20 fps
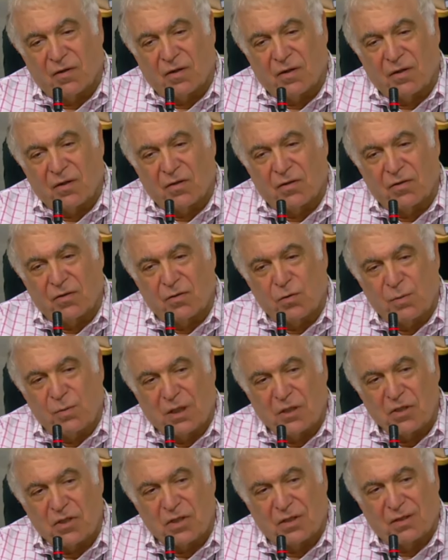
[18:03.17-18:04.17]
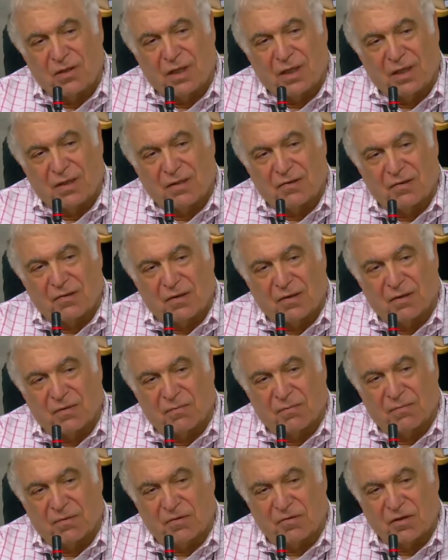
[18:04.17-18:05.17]
You mentioned that the
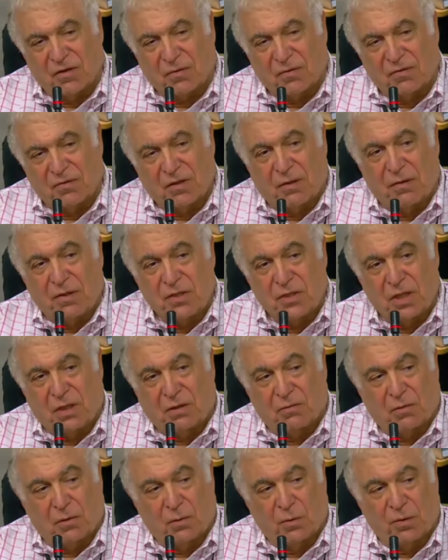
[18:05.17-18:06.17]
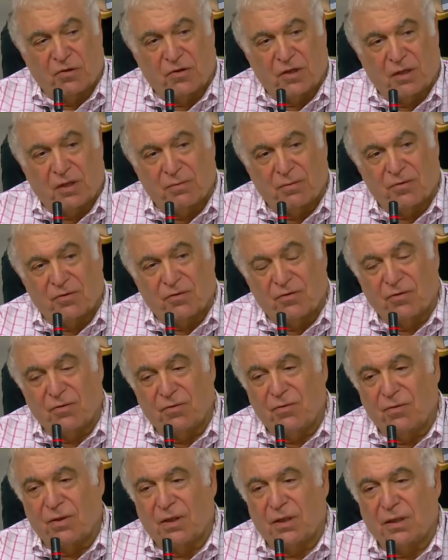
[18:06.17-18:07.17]
Secretary General was able
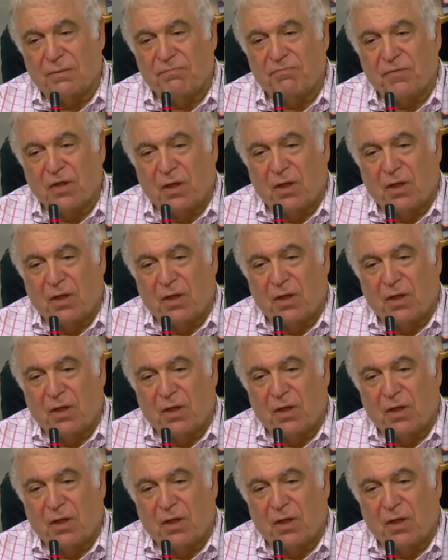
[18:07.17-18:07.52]
to